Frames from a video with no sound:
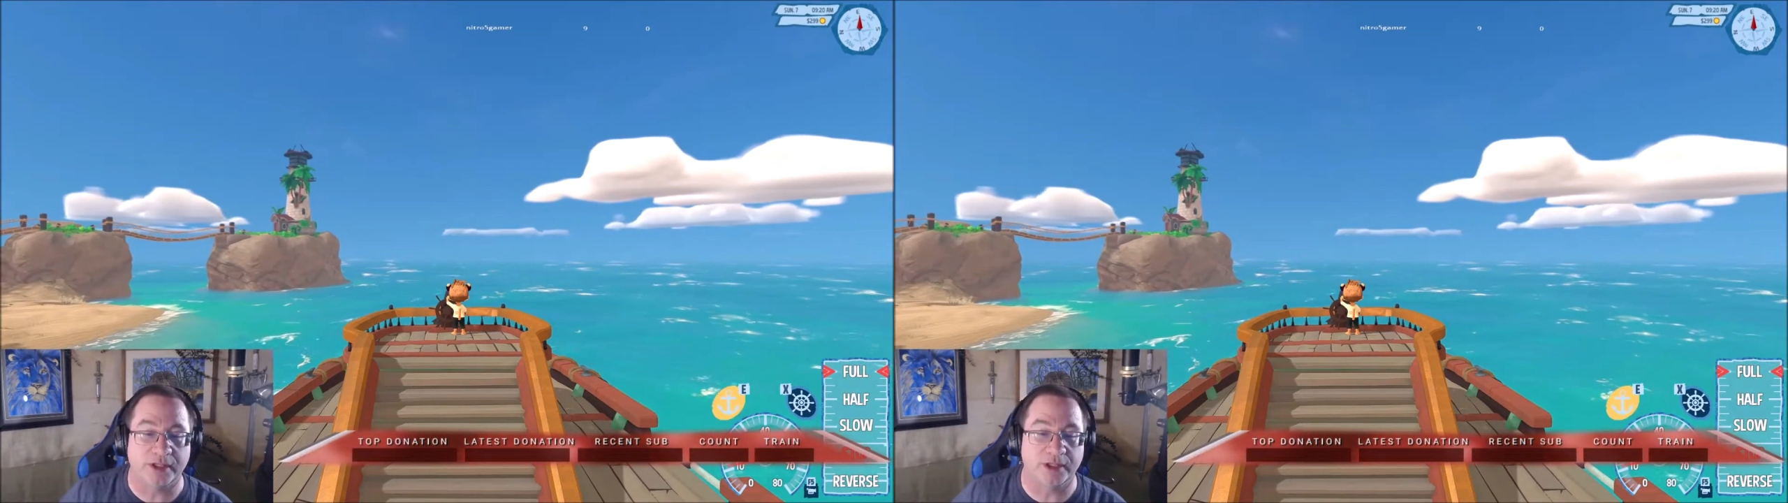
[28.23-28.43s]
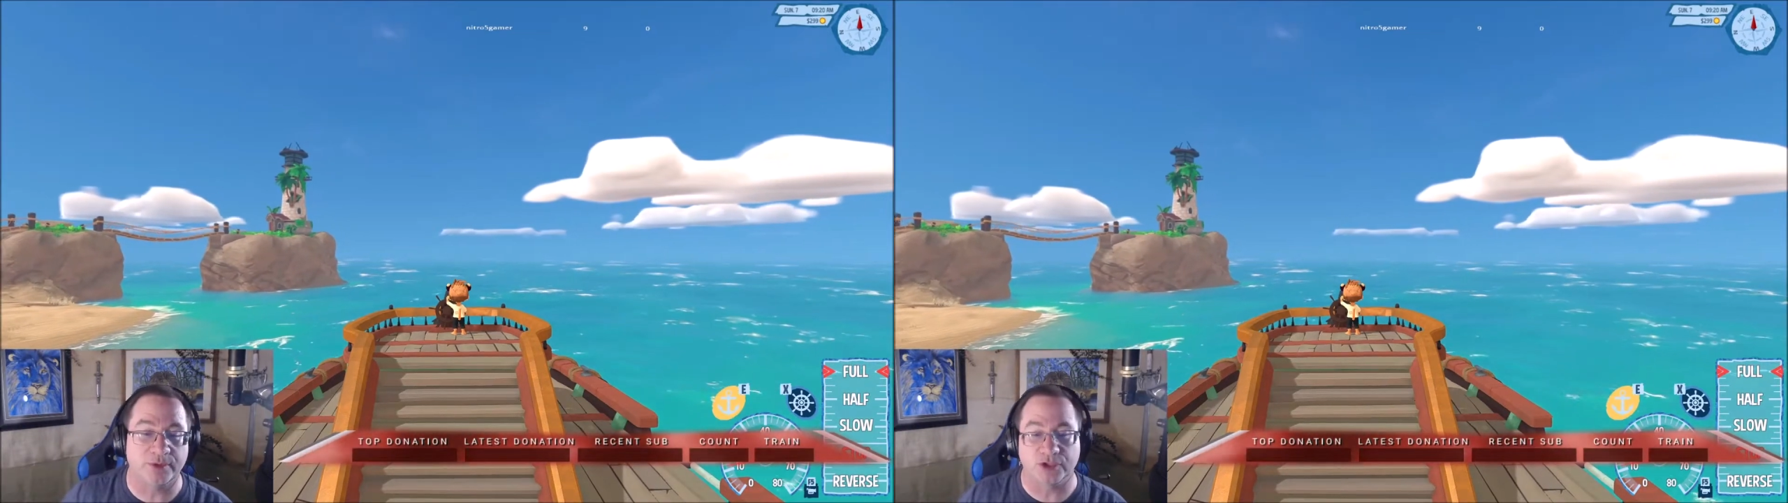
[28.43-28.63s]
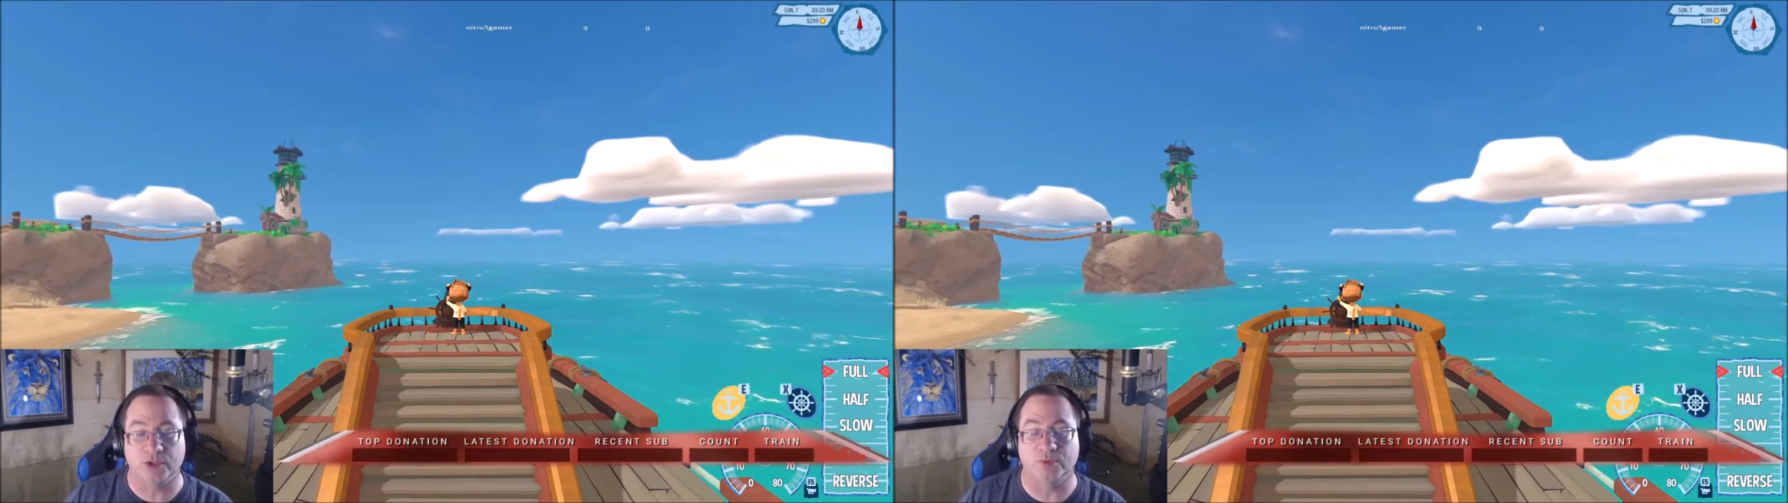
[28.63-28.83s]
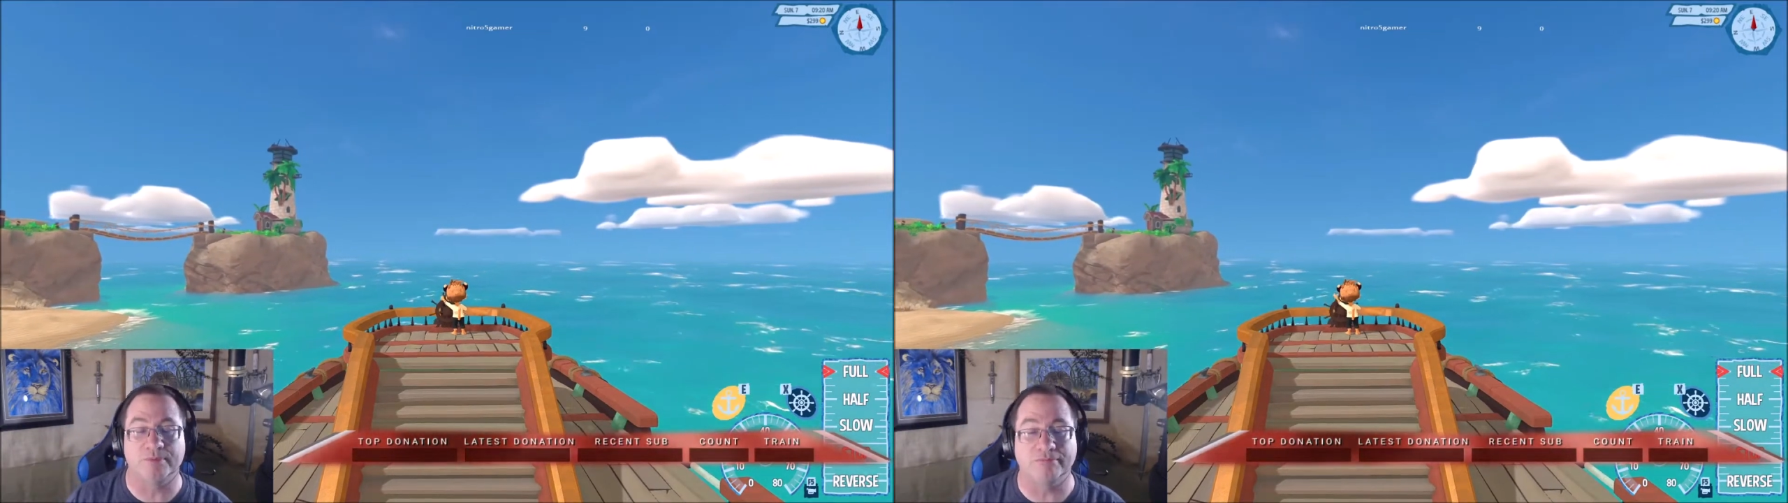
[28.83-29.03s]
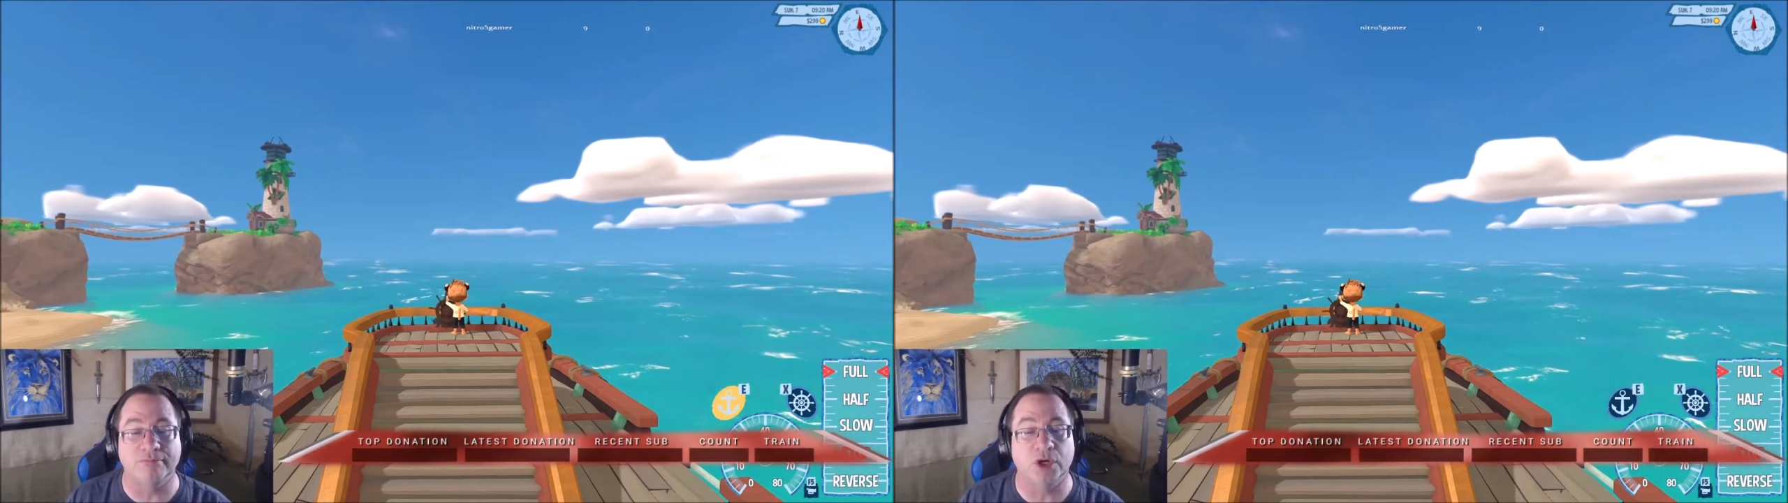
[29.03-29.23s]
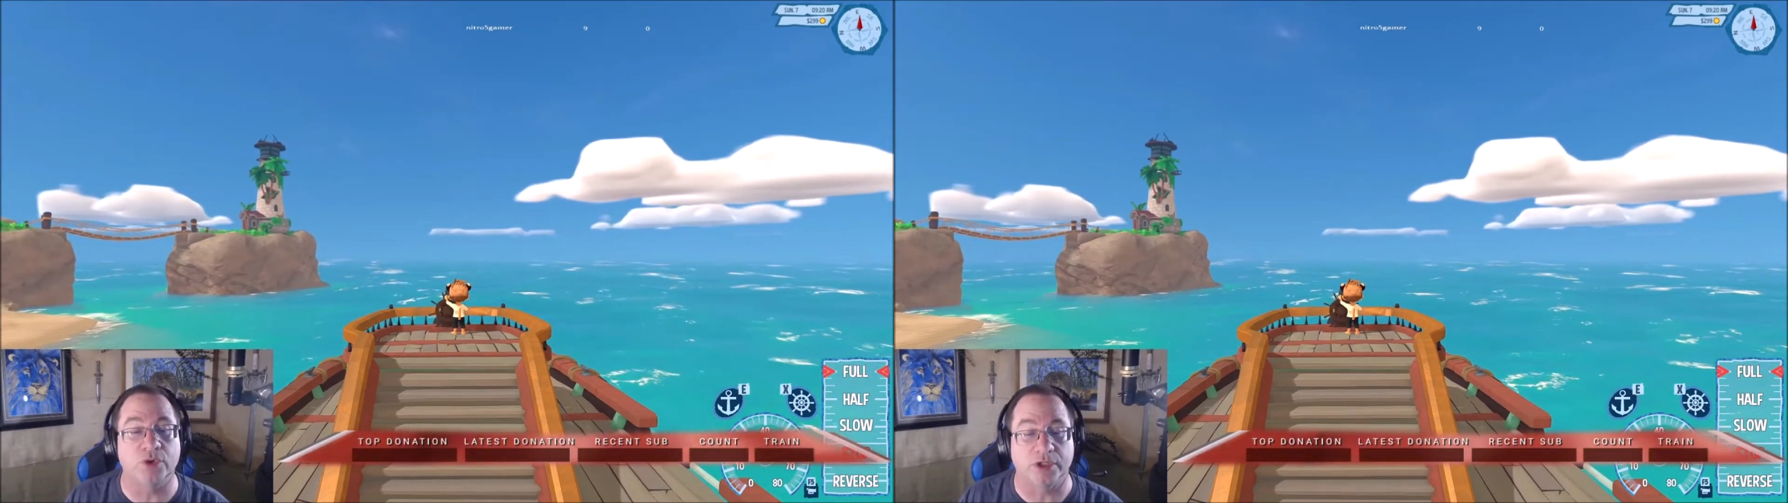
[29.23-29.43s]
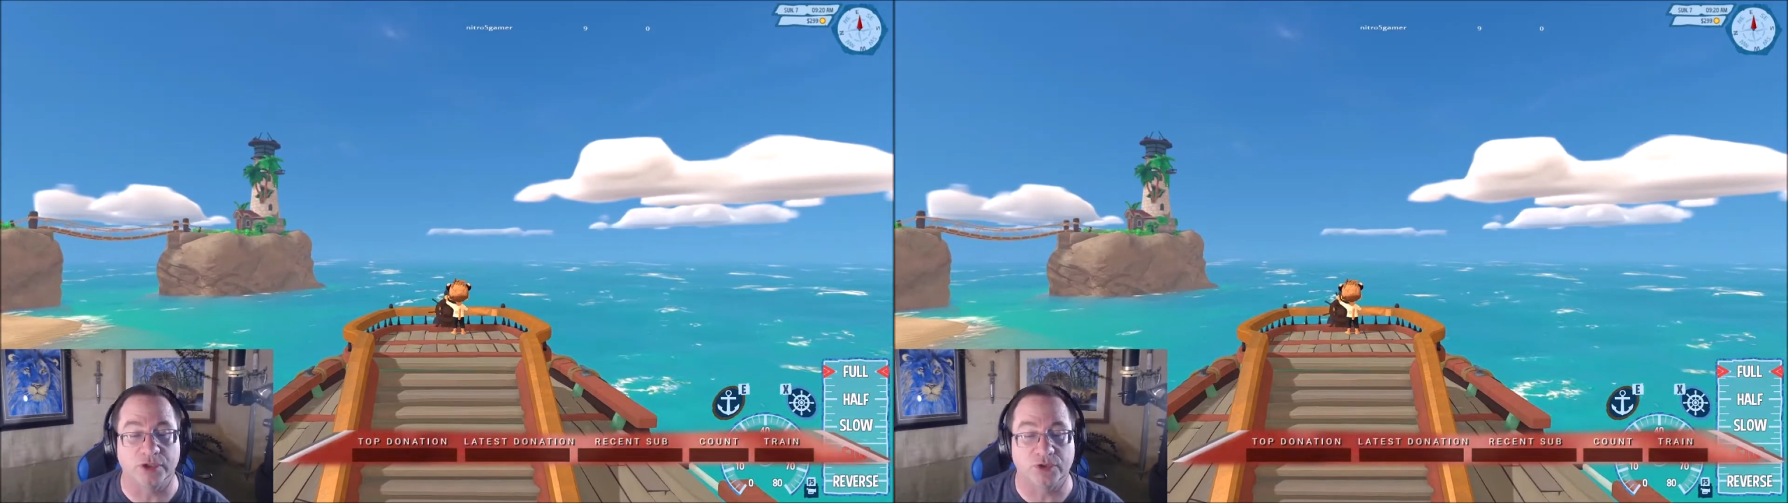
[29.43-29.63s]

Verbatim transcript: and there was a new motor,